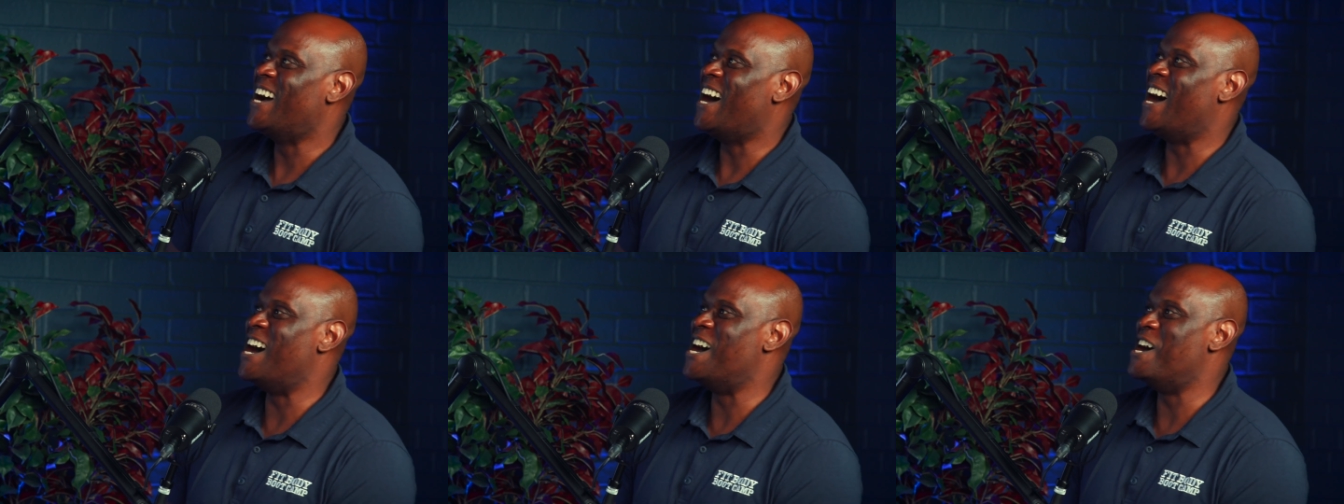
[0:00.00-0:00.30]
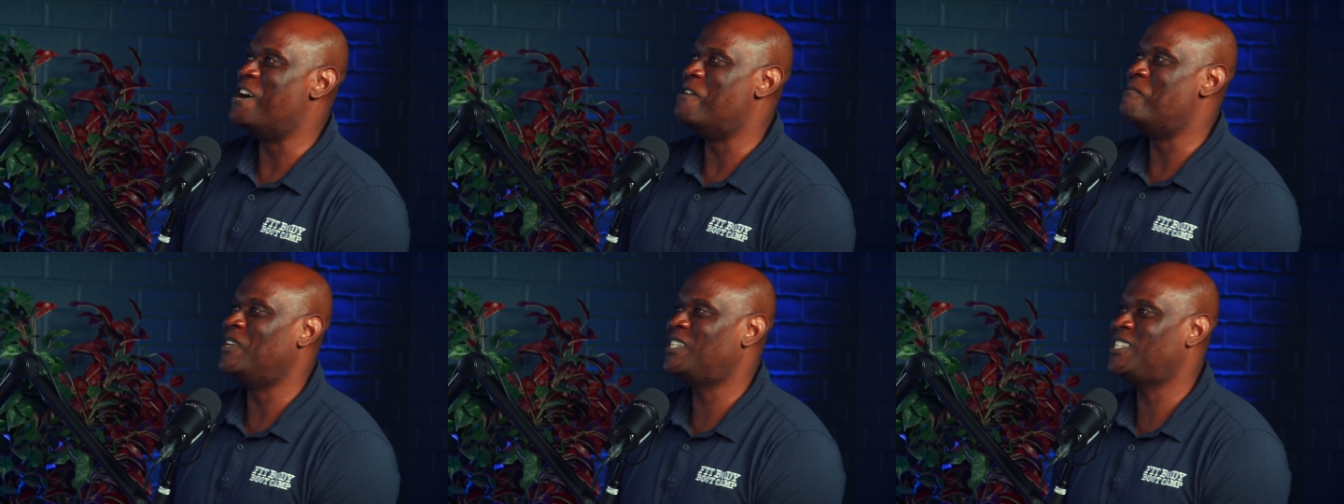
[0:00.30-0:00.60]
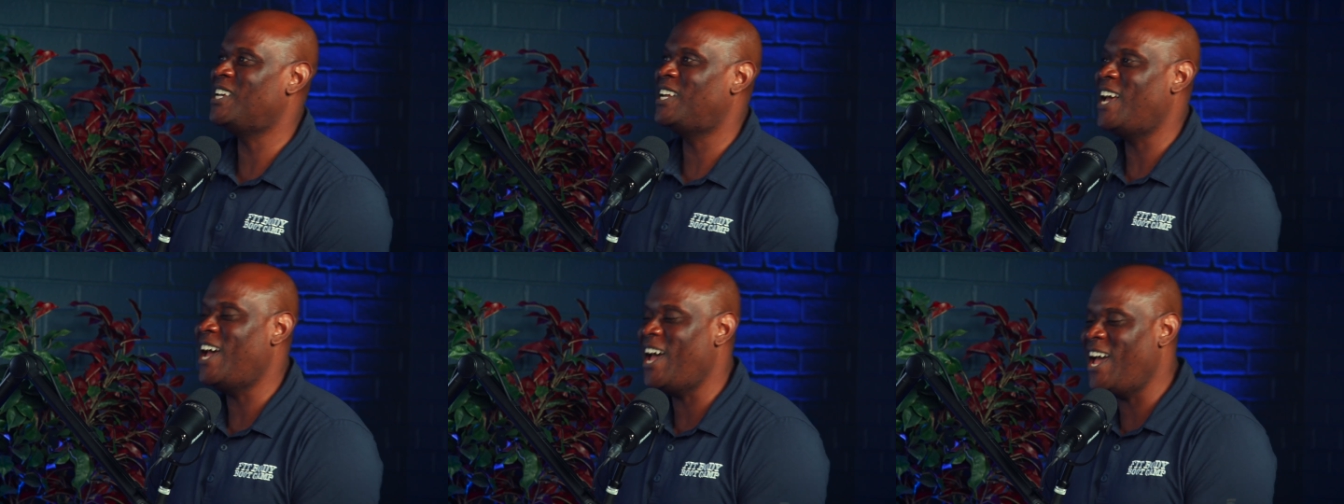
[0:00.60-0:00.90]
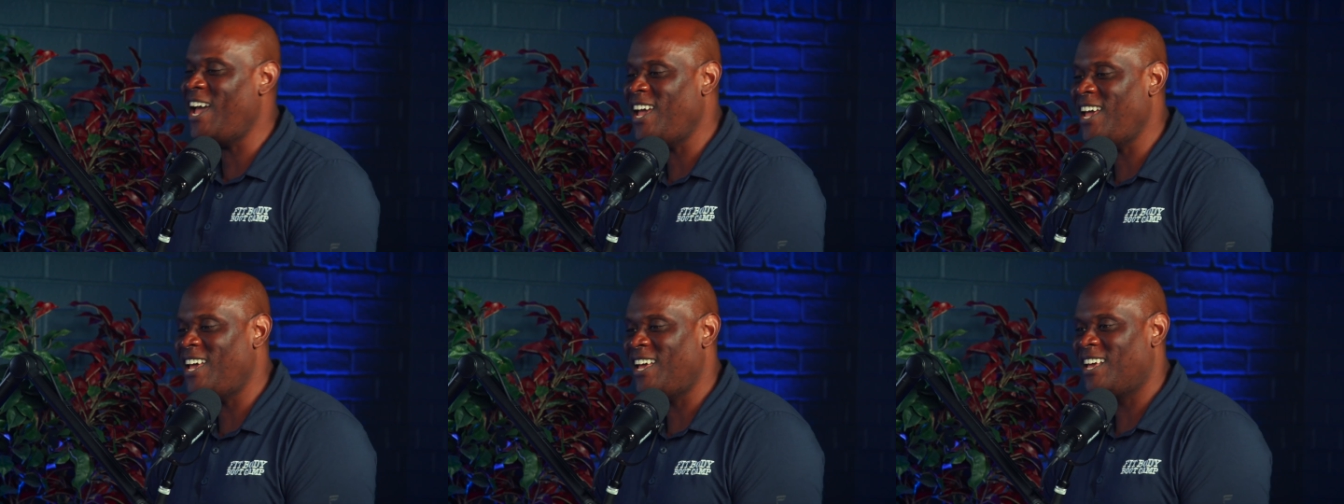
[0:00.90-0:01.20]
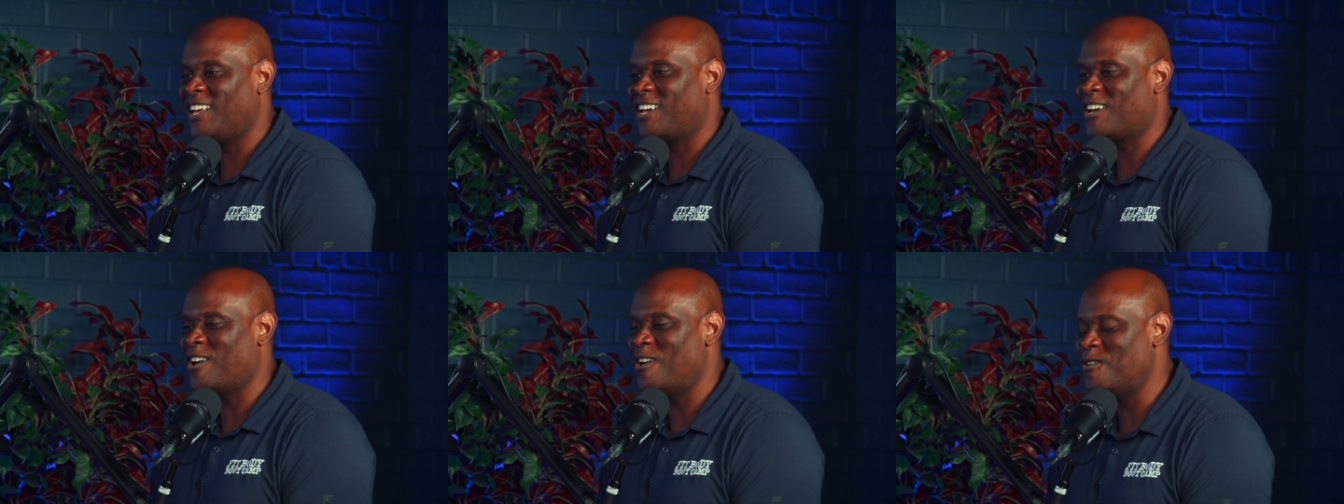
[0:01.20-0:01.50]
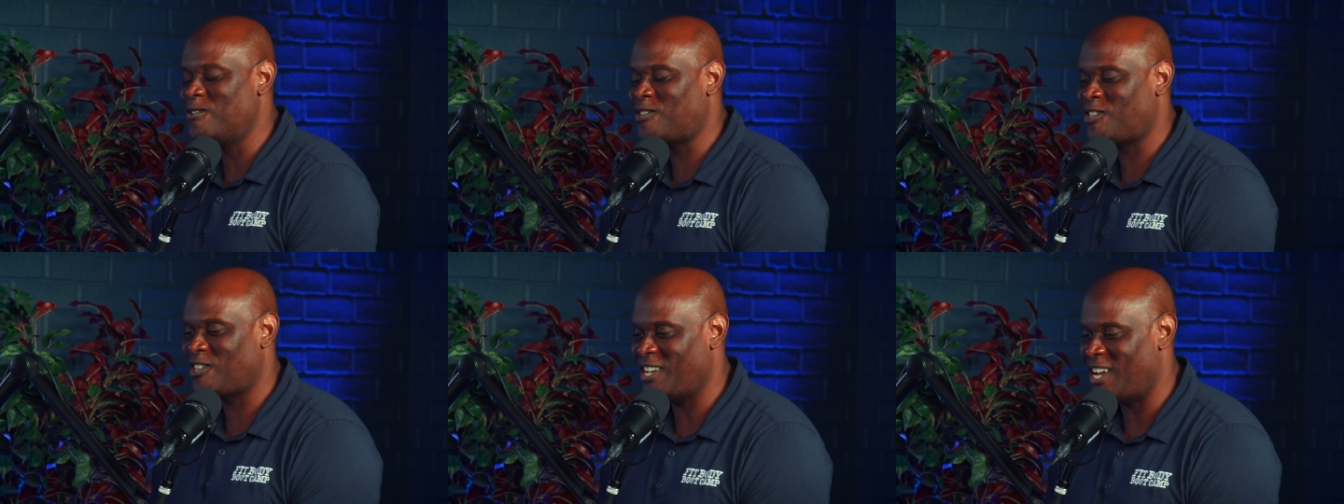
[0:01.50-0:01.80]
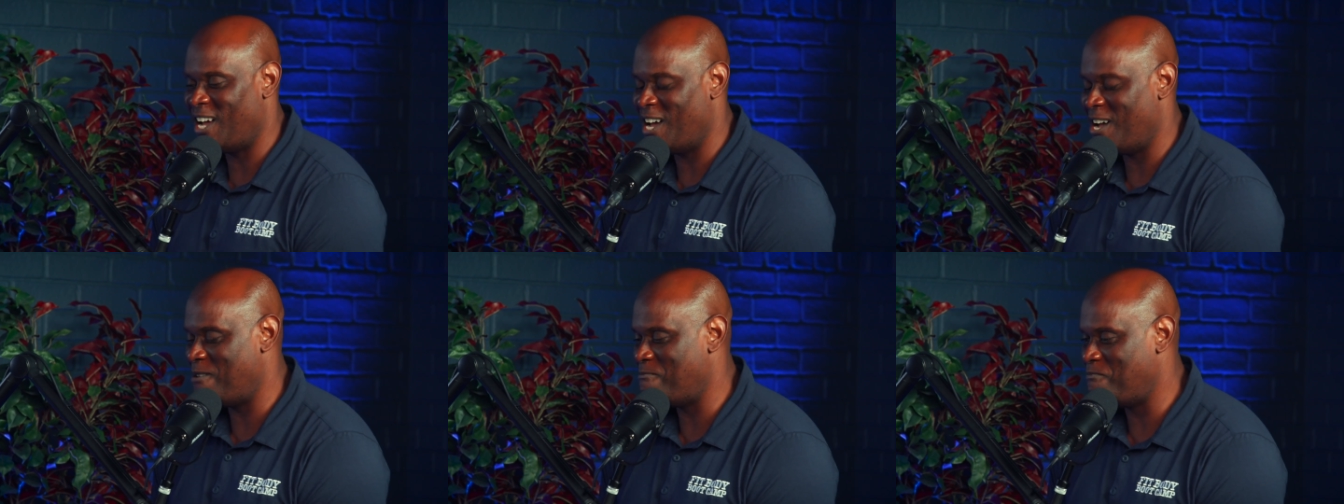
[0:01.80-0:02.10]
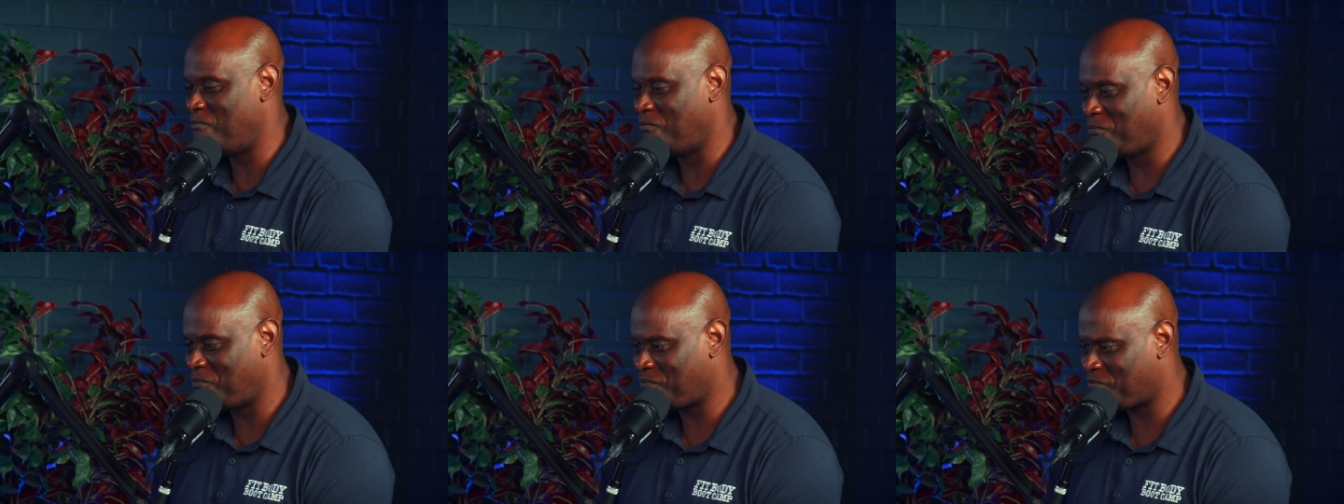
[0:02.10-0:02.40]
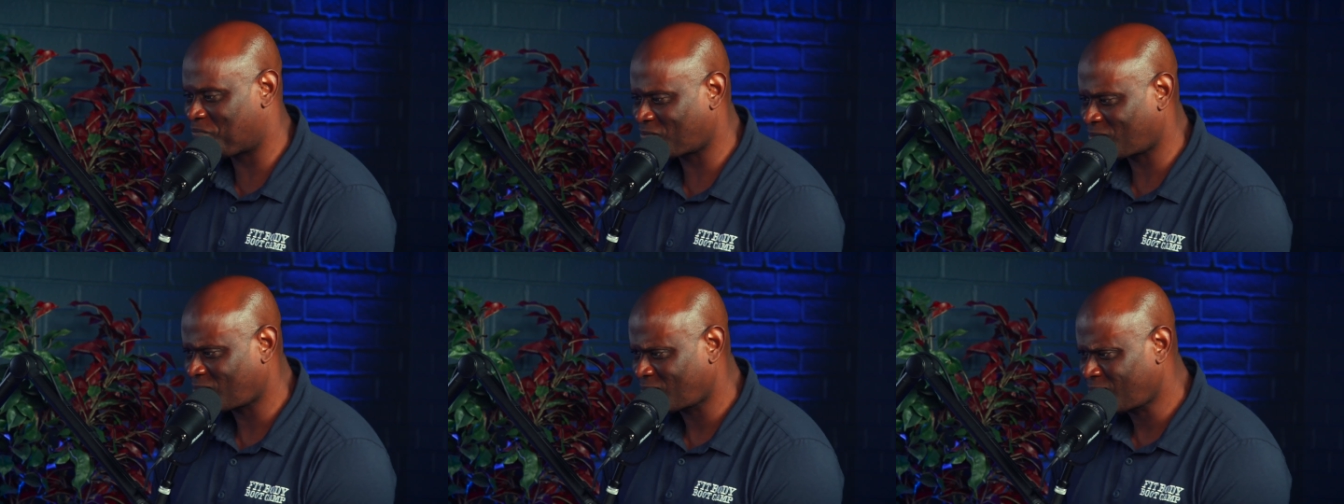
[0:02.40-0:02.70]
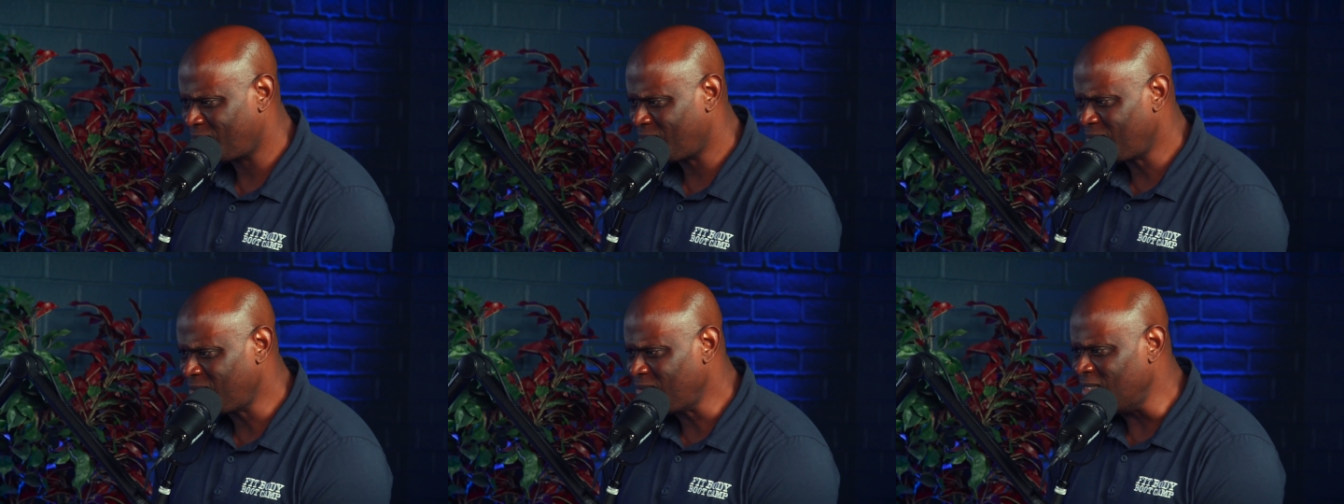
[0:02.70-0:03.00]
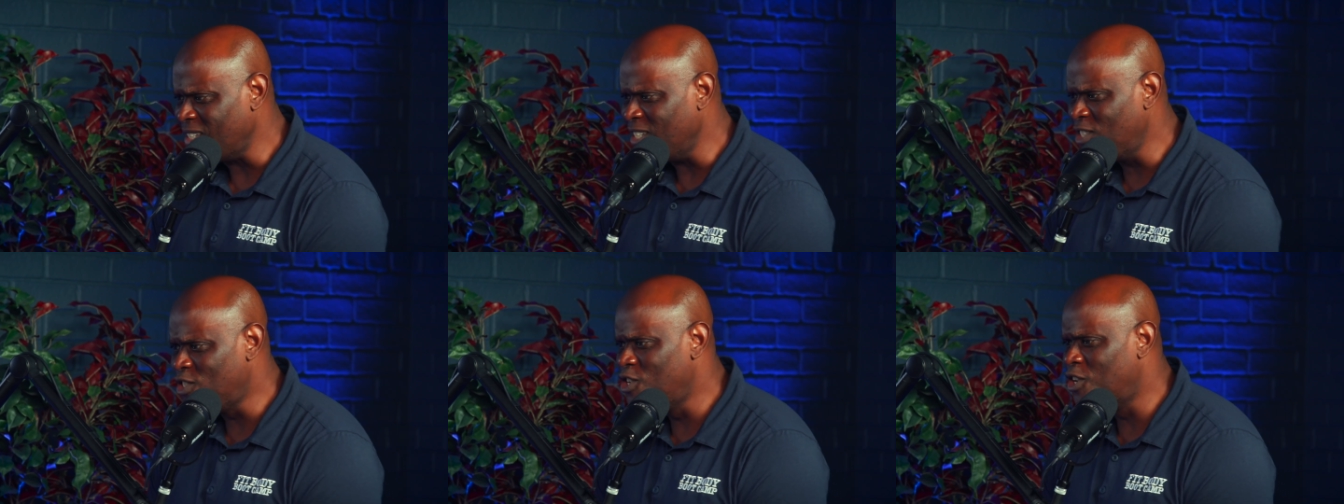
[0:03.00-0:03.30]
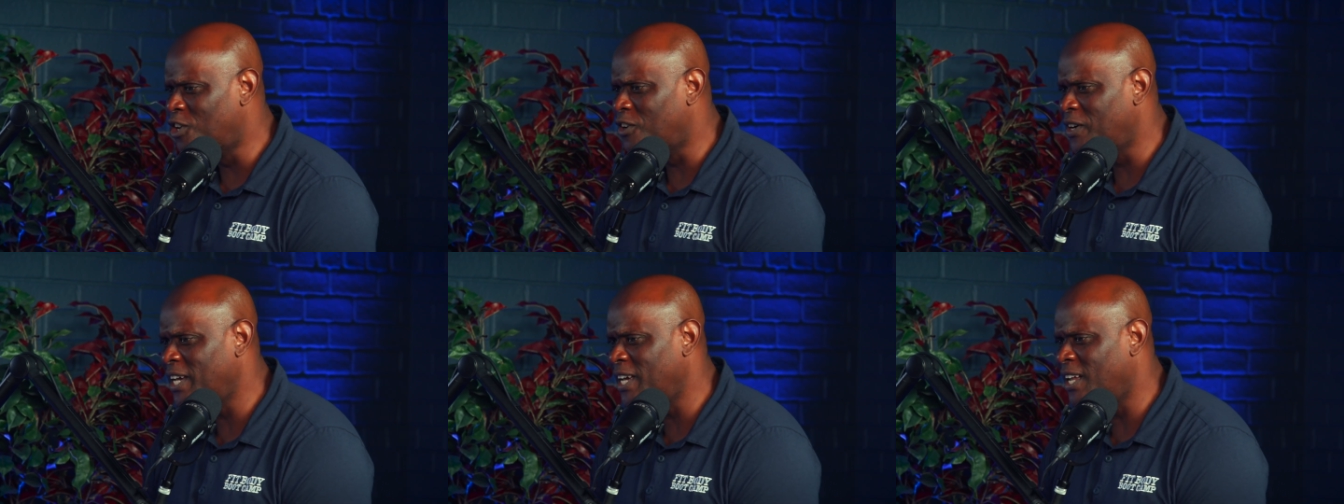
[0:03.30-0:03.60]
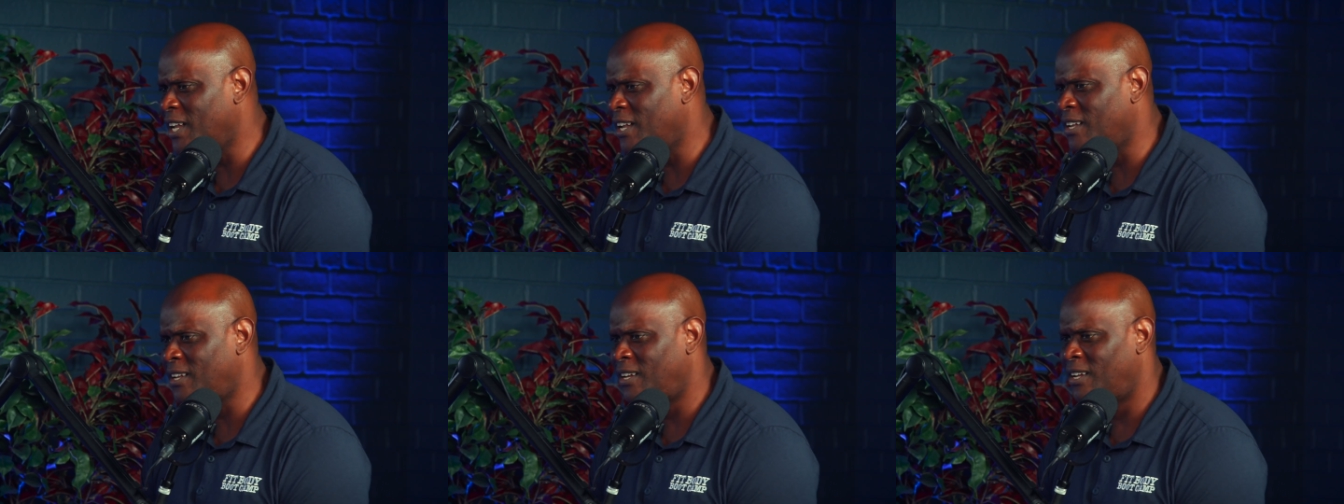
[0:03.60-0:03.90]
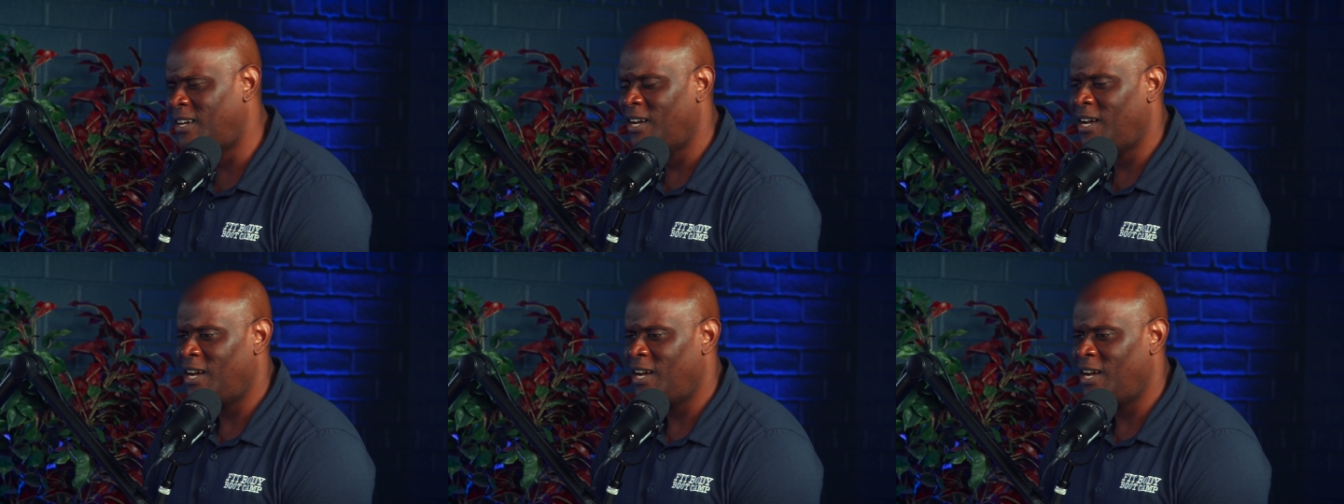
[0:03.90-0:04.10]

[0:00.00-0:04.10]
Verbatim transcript: Um, I said, "Hey, Coach, um, it's Uriel.